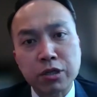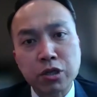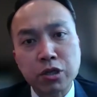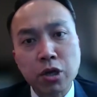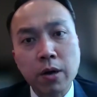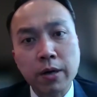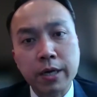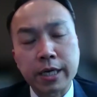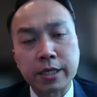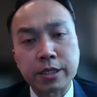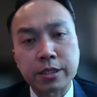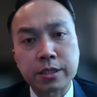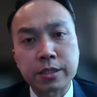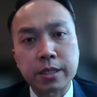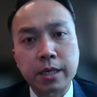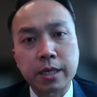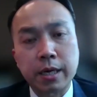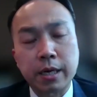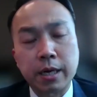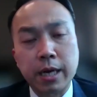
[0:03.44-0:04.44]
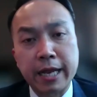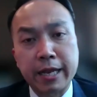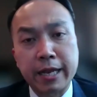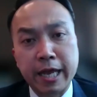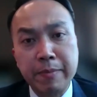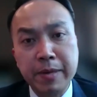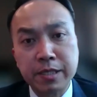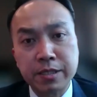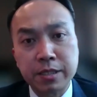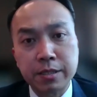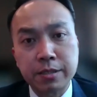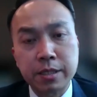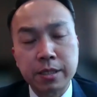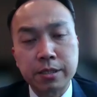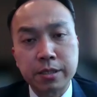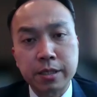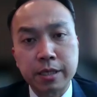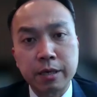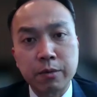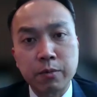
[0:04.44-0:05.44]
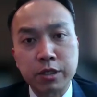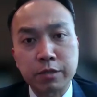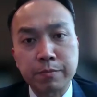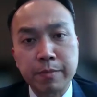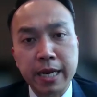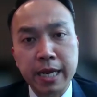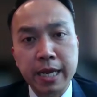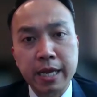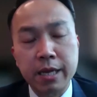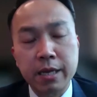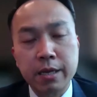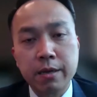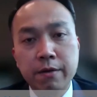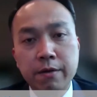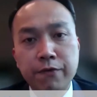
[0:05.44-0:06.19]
talk is at APCCC was mainly